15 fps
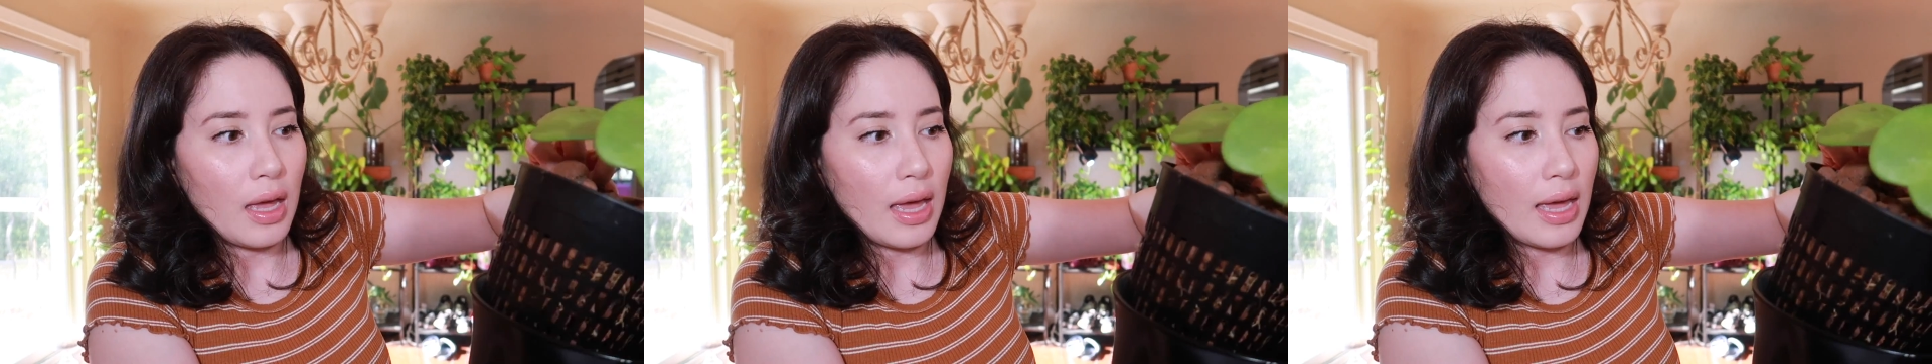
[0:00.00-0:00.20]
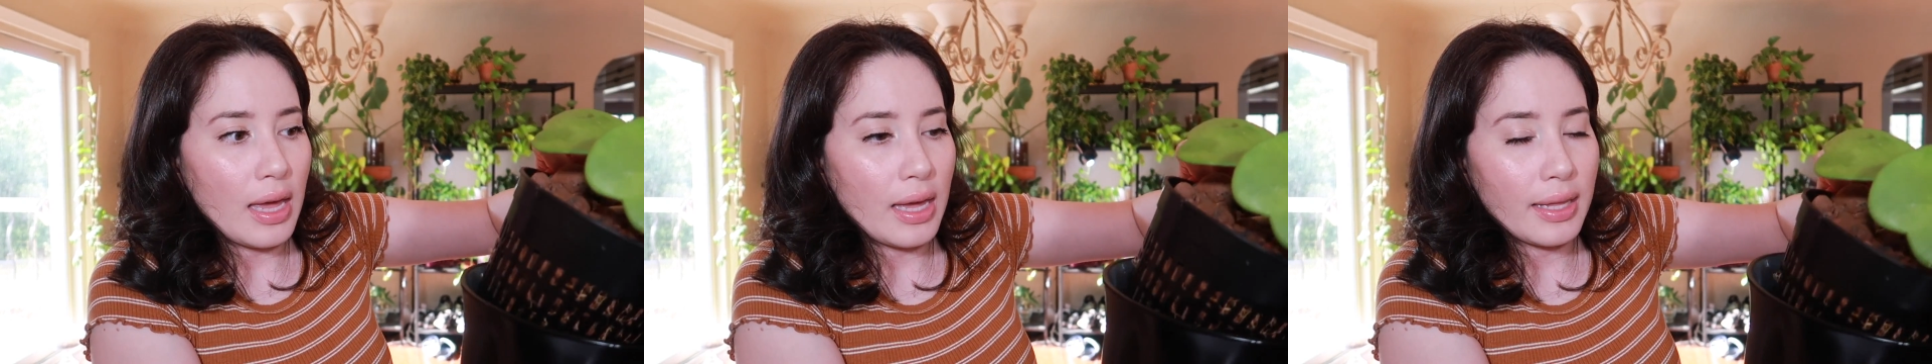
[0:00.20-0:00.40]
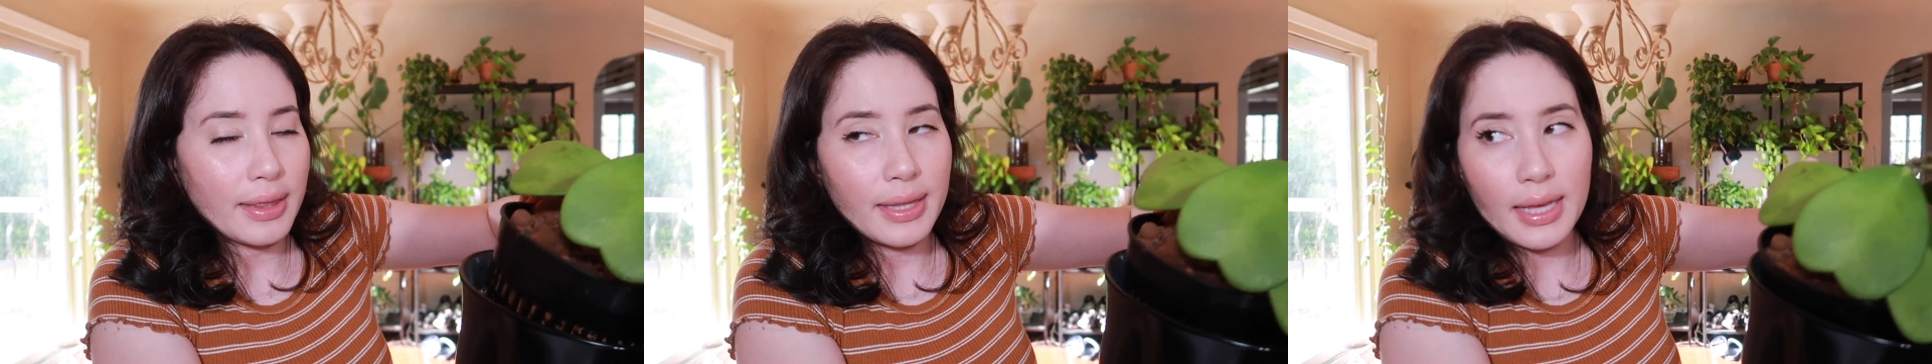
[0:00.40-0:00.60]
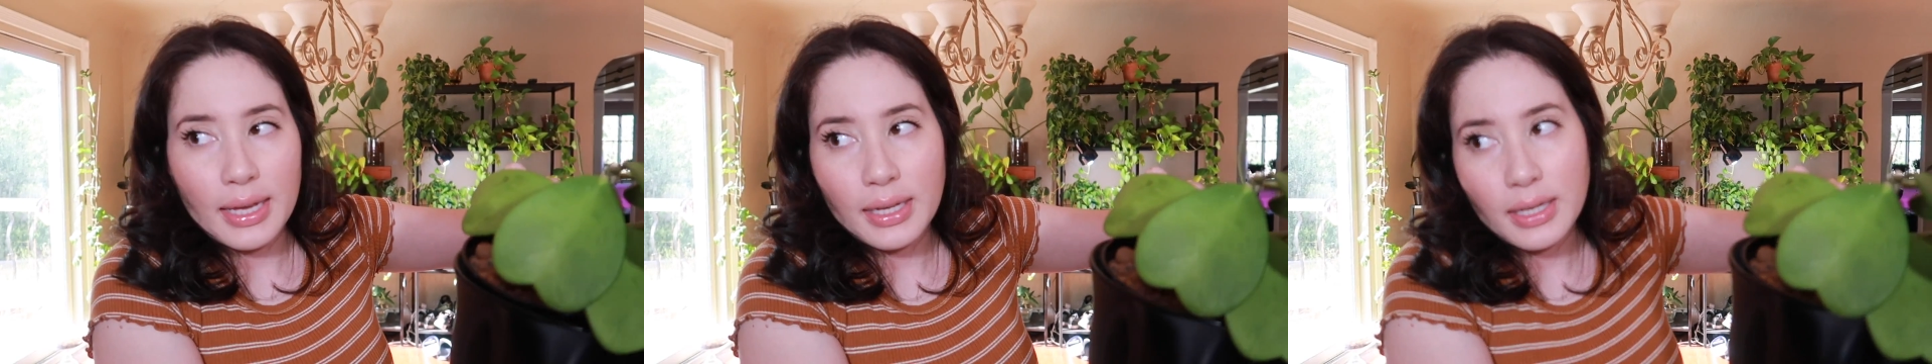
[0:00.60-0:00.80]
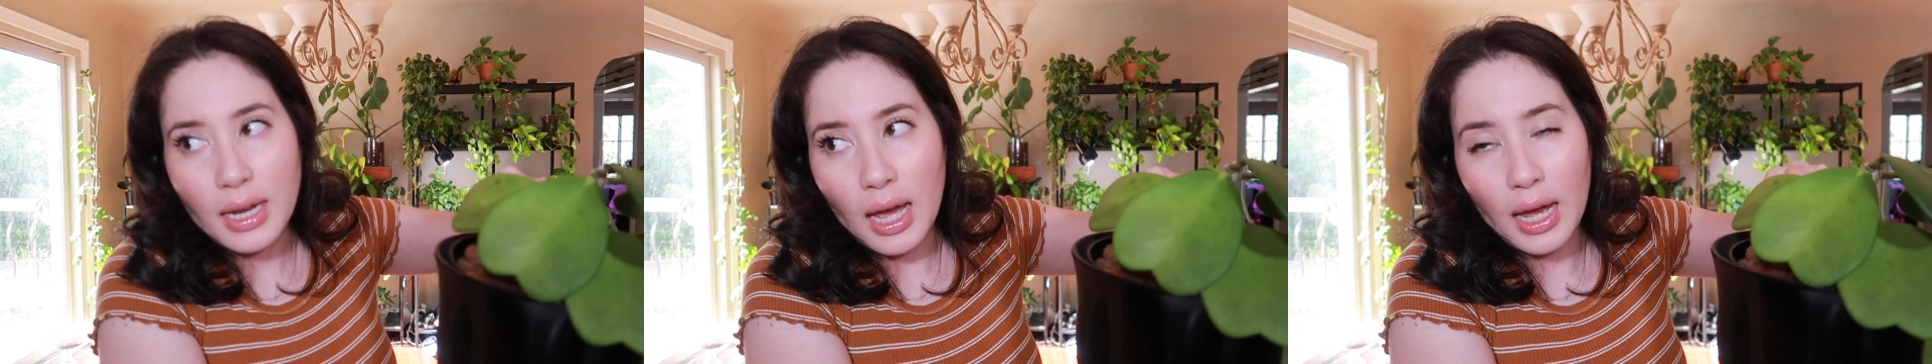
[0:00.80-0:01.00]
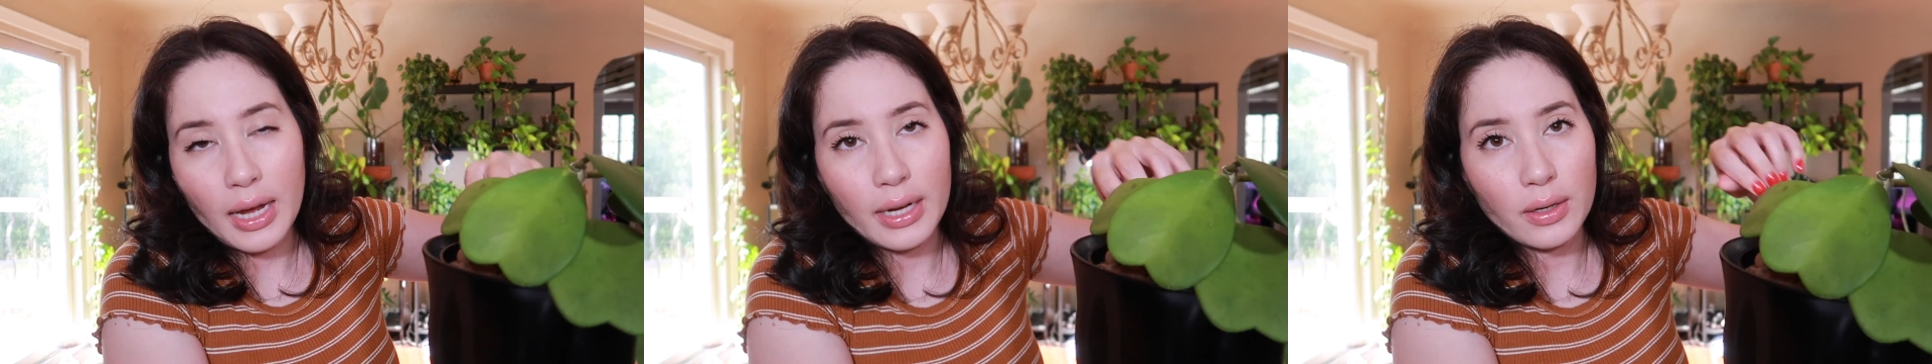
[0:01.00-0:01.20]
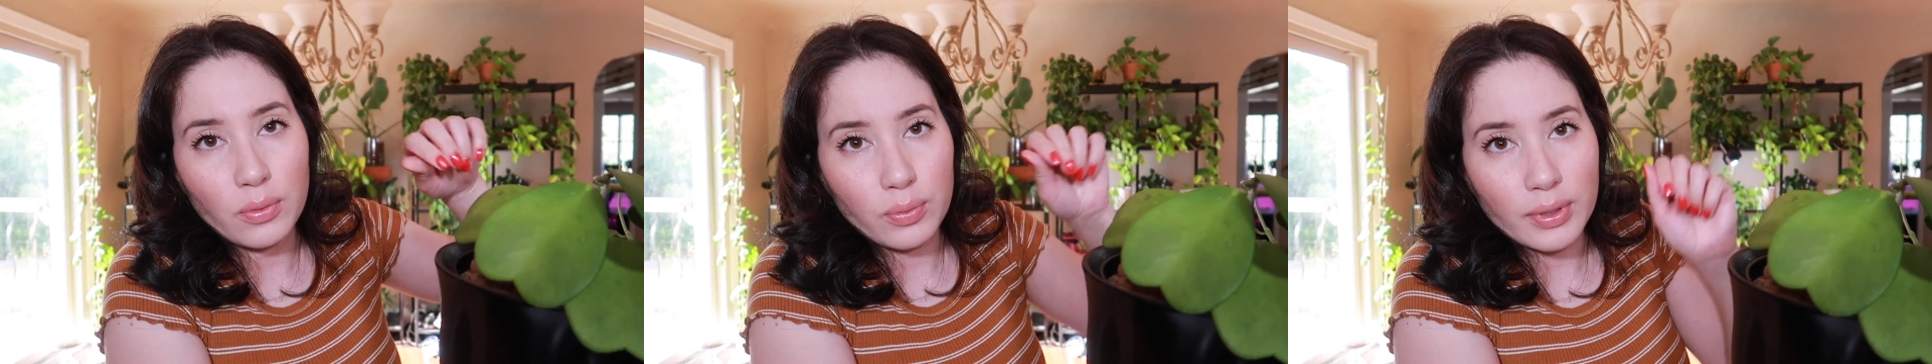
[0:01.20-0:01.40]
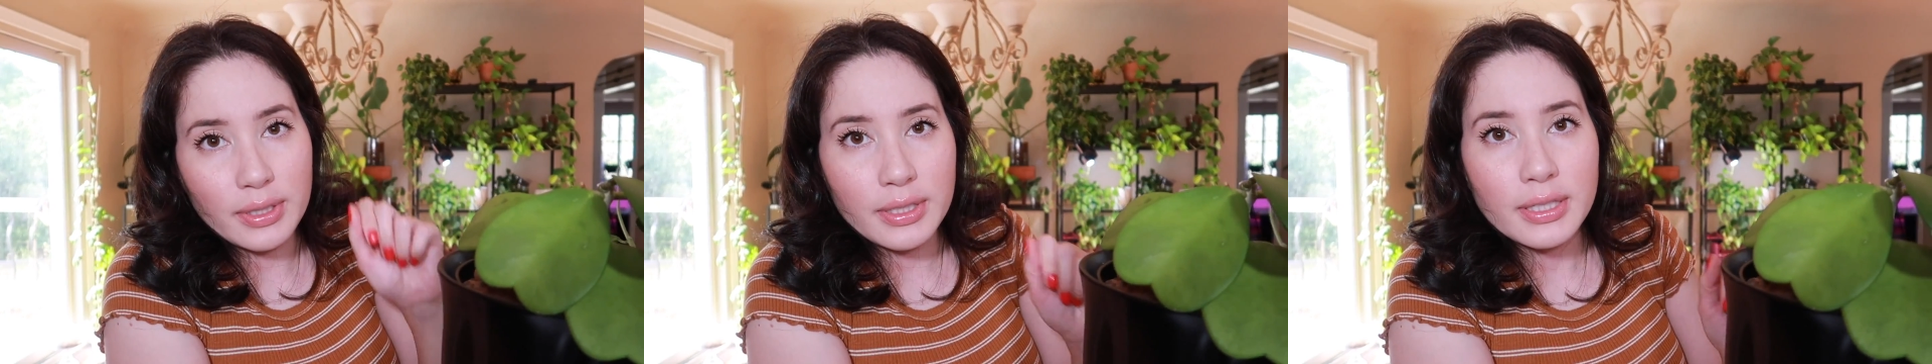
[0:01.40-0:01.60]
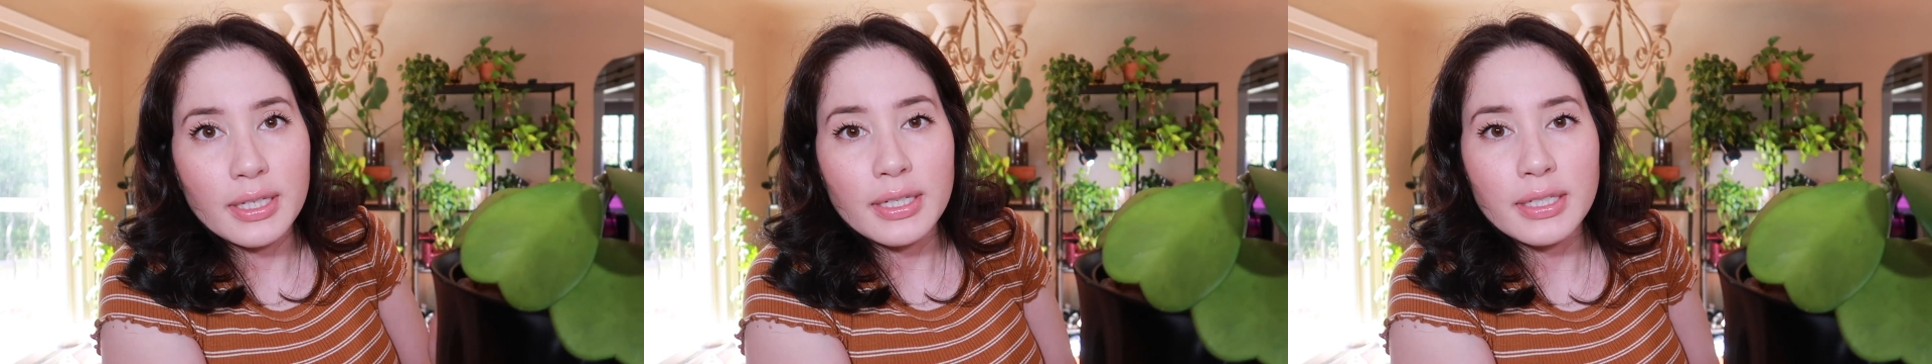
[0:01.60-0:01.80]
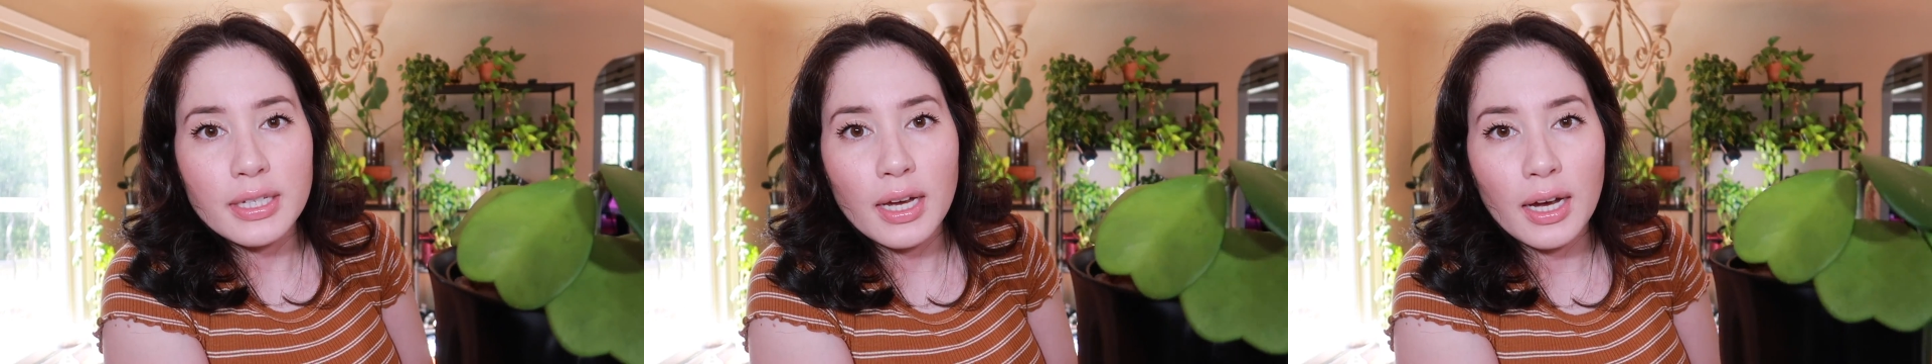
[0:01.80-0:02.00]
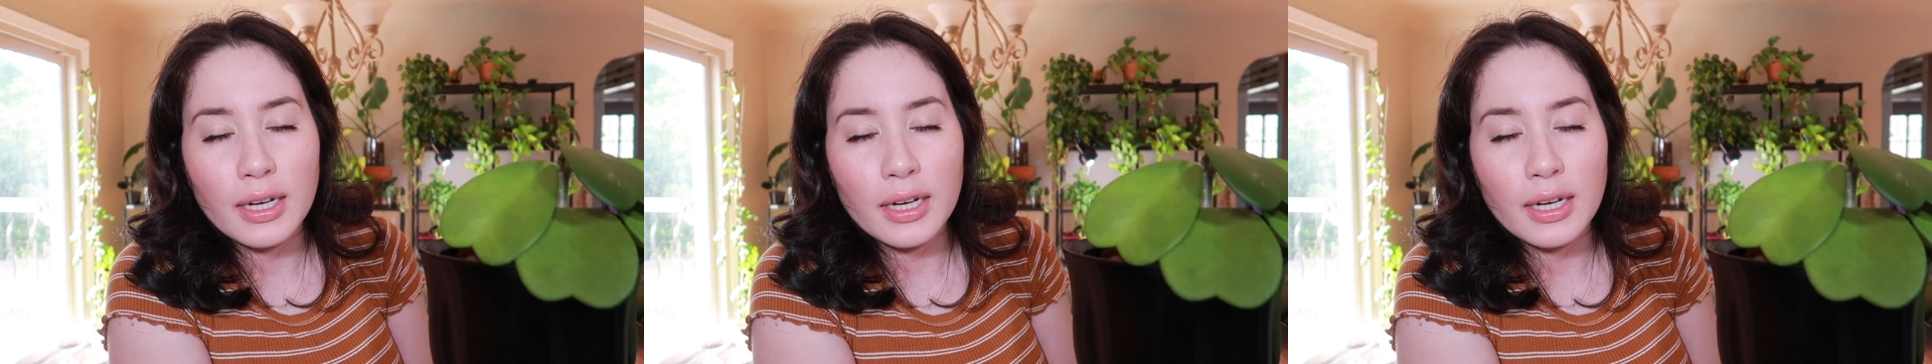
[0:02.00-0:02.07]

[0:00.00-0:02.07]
and then I rinse it